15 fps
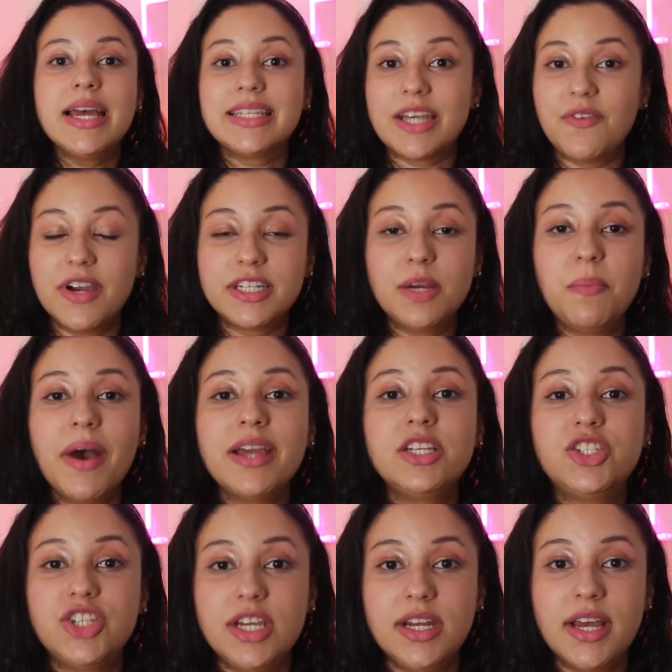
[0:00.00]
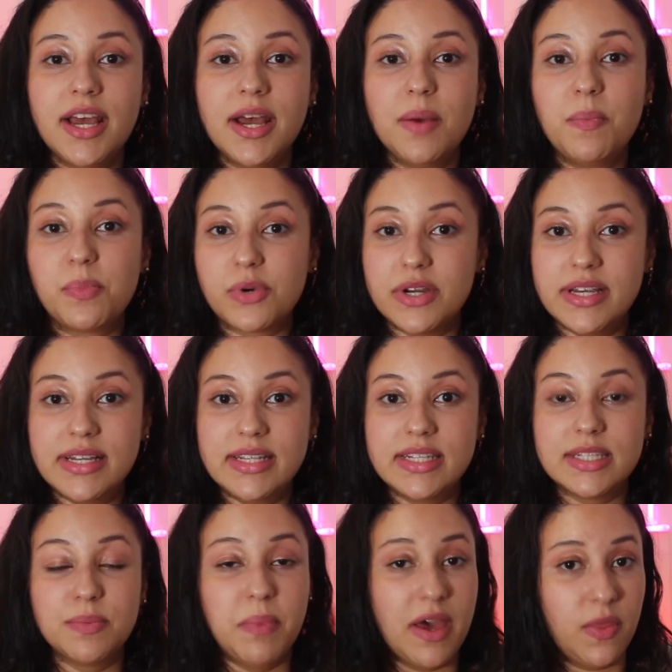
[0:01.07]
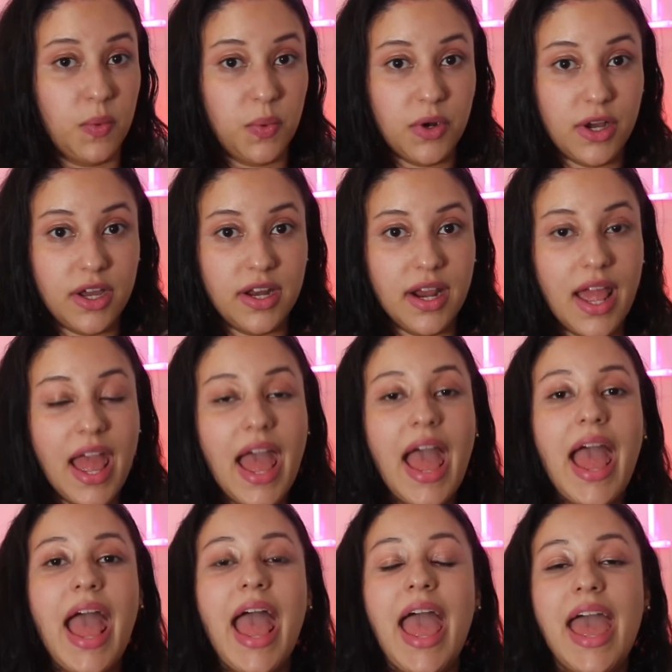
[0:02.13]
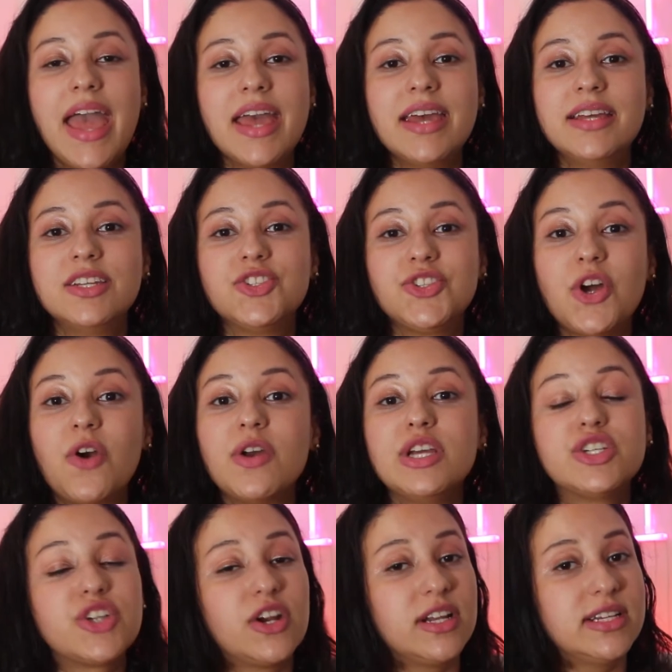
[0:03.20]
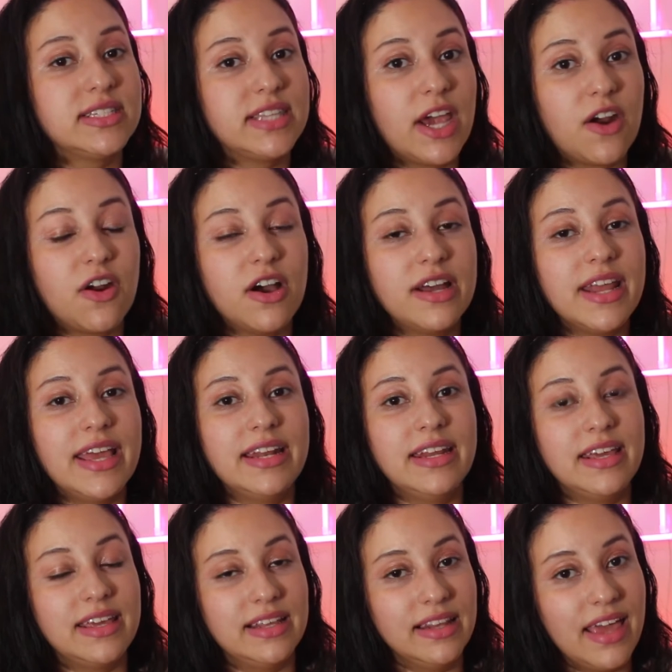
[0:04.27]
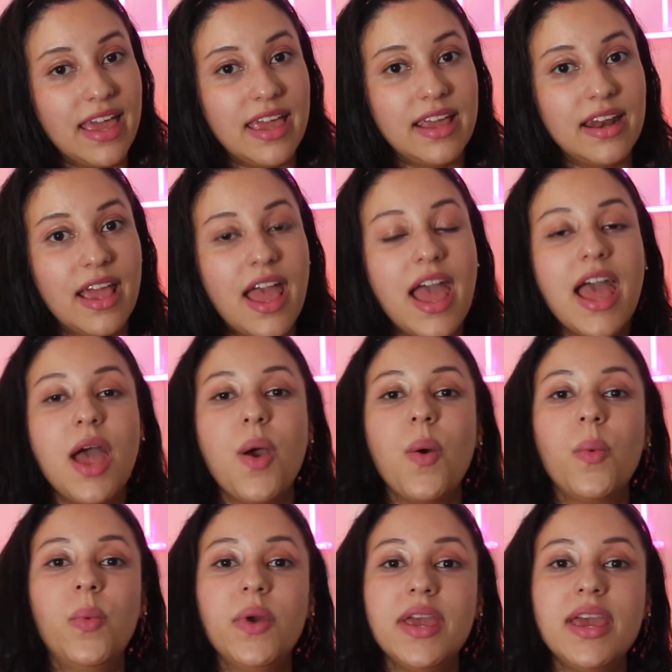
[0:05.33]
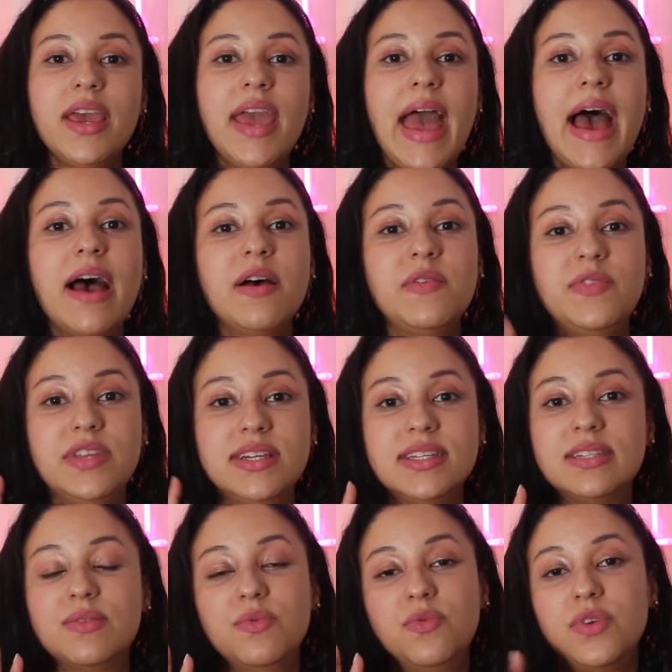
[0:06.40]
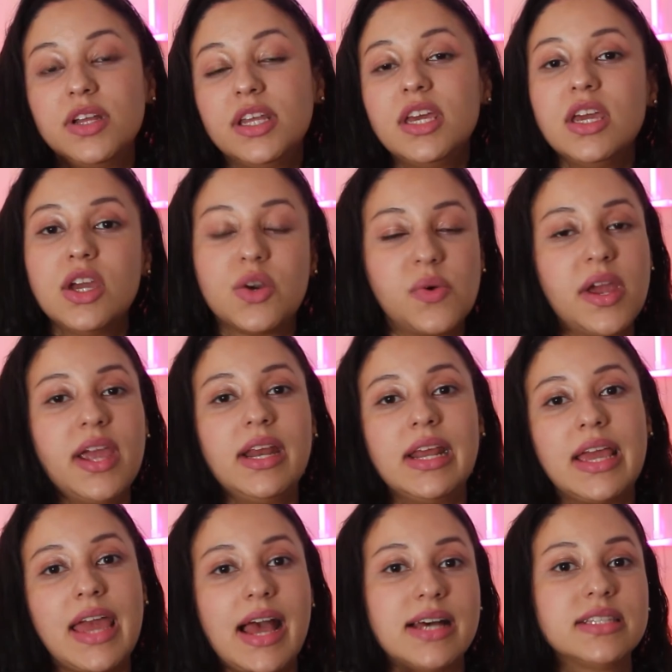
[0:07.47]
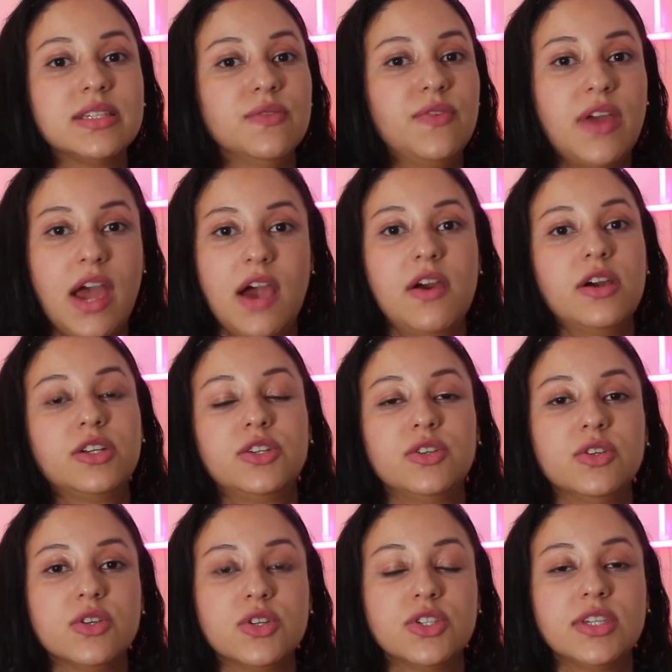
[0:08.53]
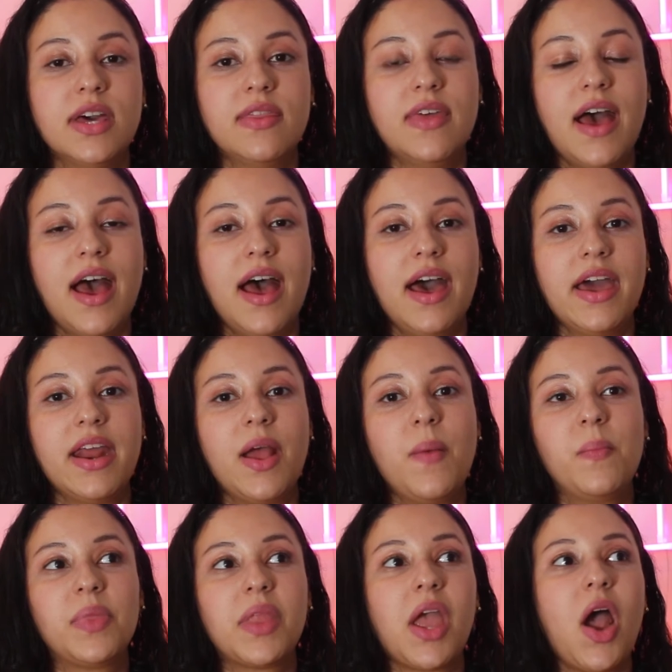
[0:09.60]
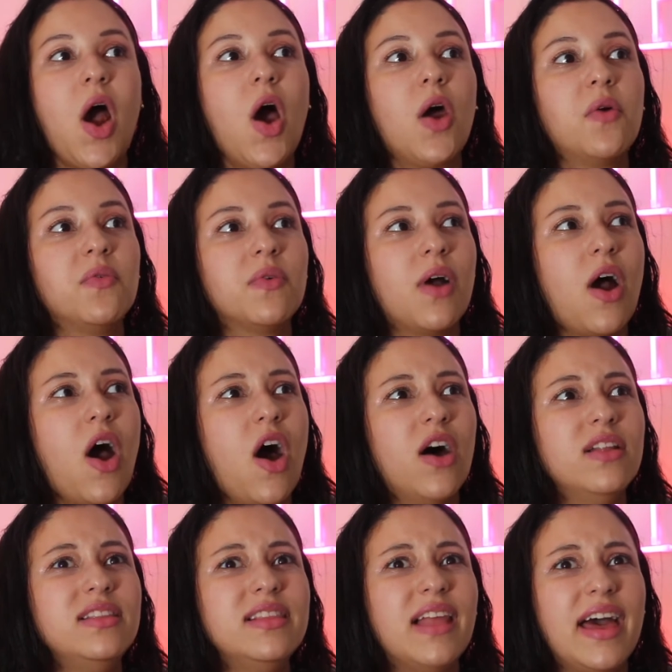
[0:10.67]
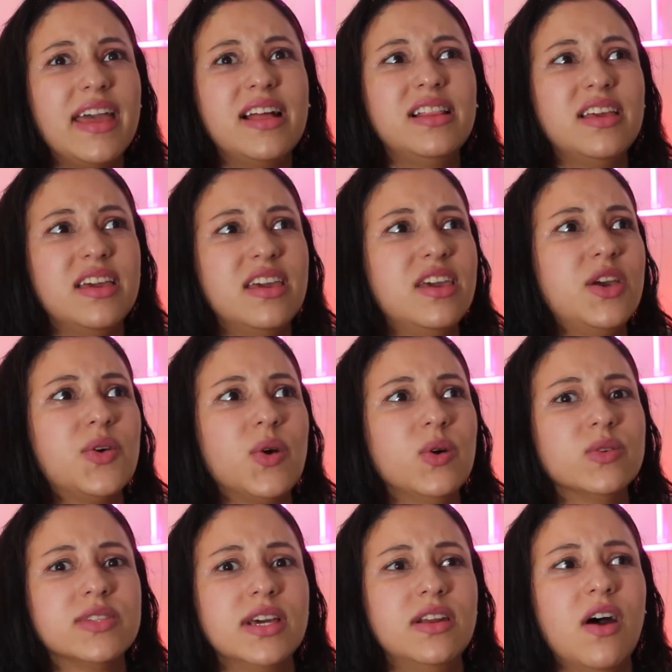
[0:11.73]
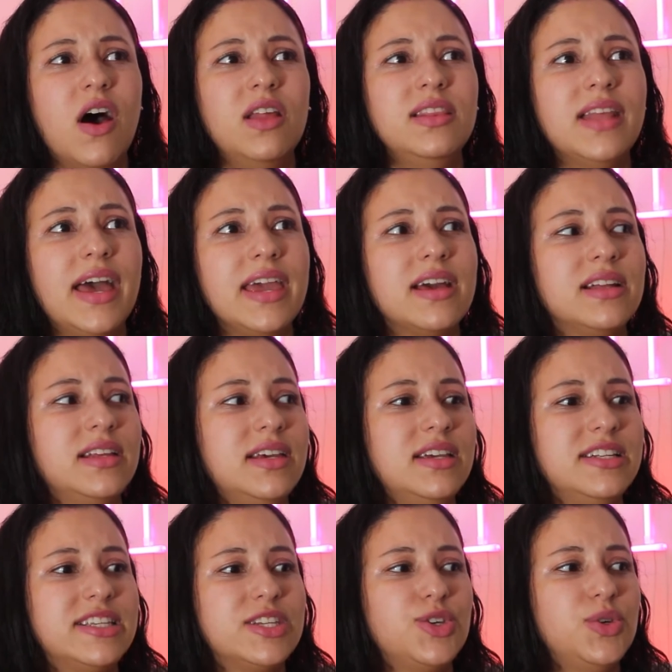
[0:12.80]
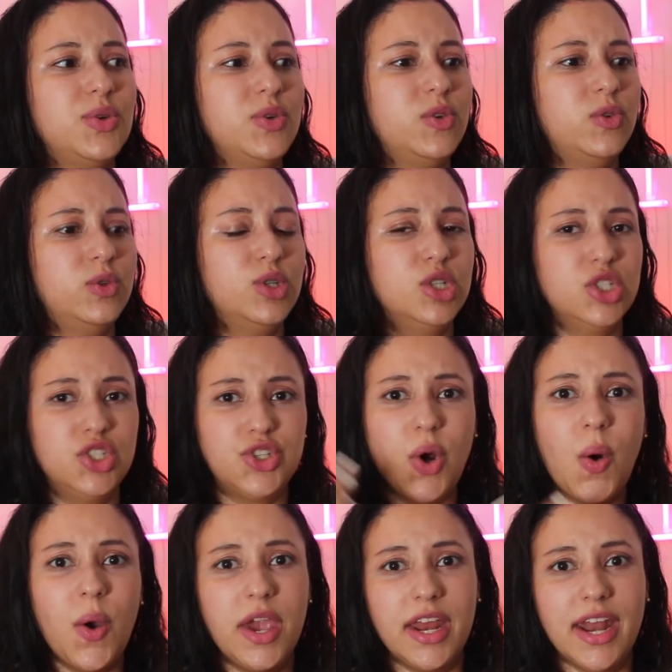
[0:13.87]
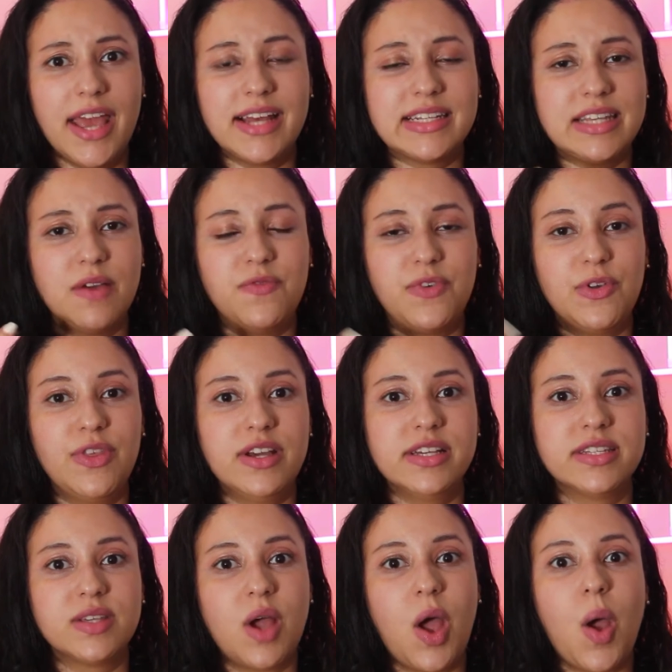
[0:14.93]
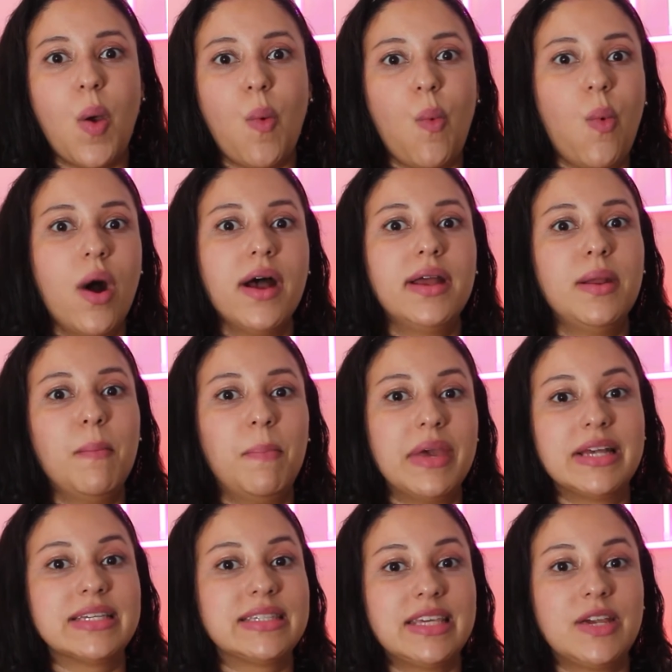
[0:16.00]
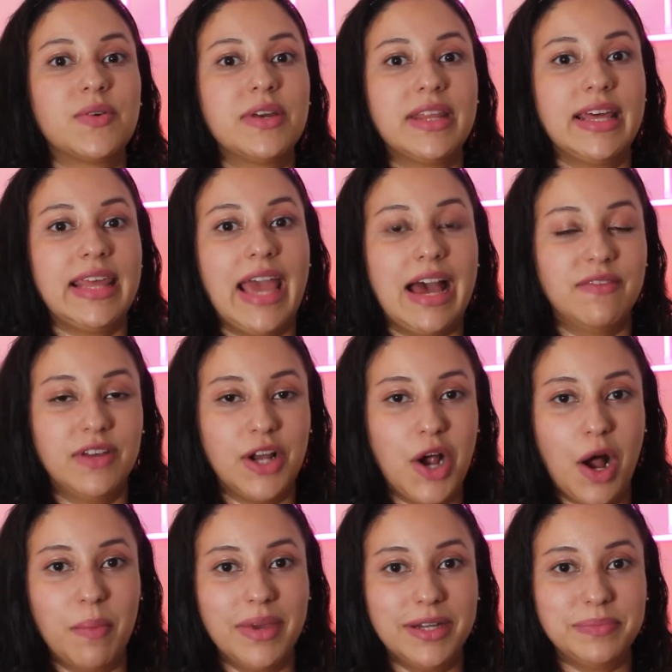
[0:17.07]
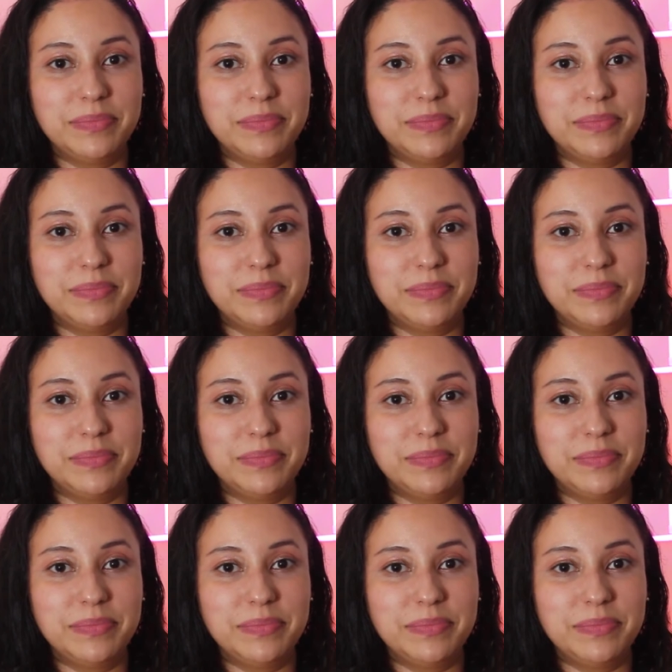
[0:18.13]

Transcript: Directed by Gina Prince by the Wood and starring Charlize Theron and Nikki Lane, we have this really great cast of characters that are unlikely heroes and unlikely to join except for this one big secret that they have in common.